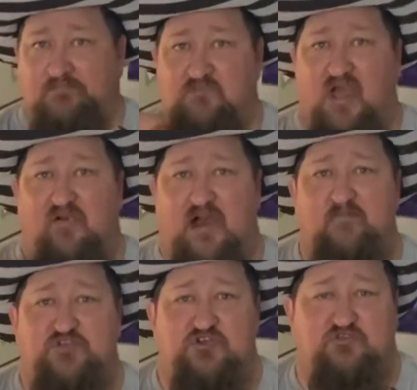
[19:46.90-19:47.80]
That
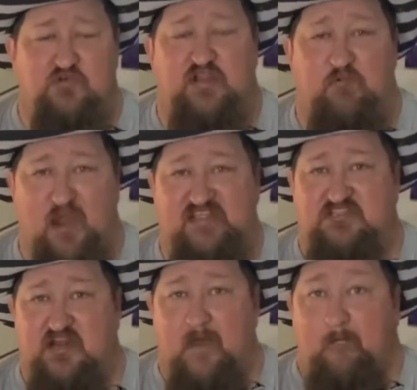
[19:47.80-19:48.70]
lime juice really
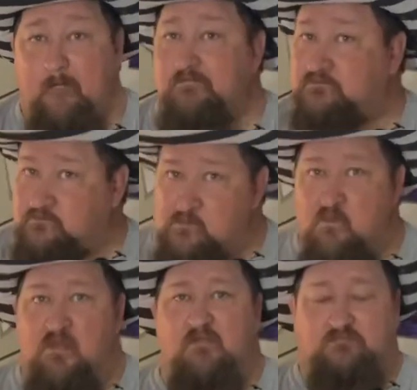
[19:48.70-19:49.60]
wakes it up.
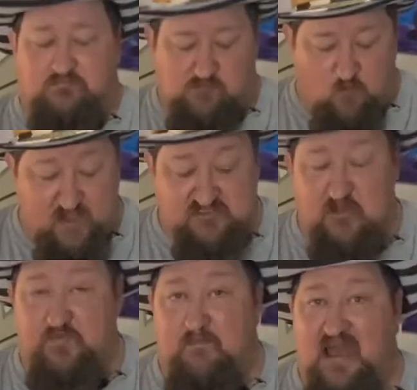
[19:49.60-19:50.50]
Wakes
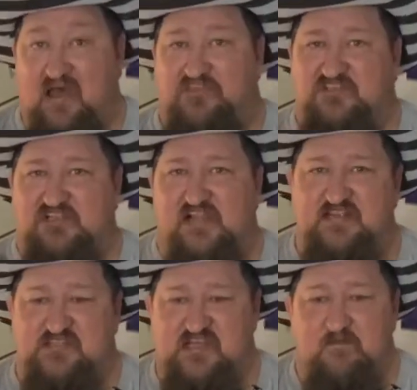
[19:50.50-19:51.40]
up your mouth. It's
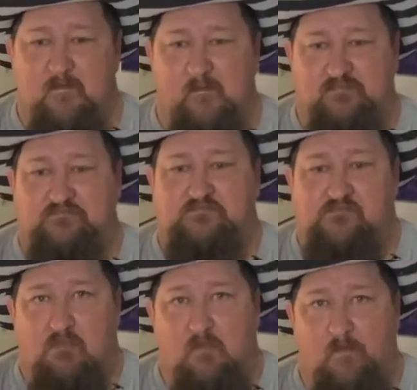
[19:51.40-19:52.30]
cleansing.
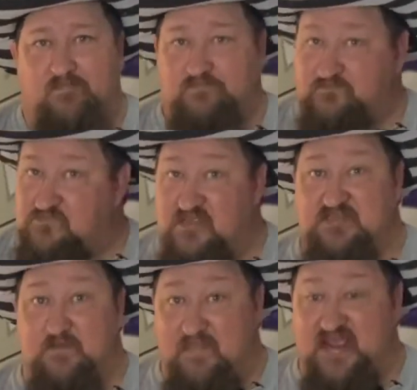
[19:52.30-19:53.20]

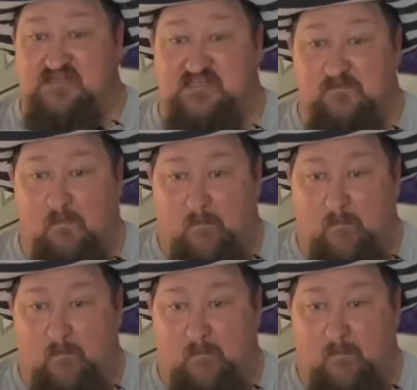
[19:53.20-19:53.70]
It's amazing.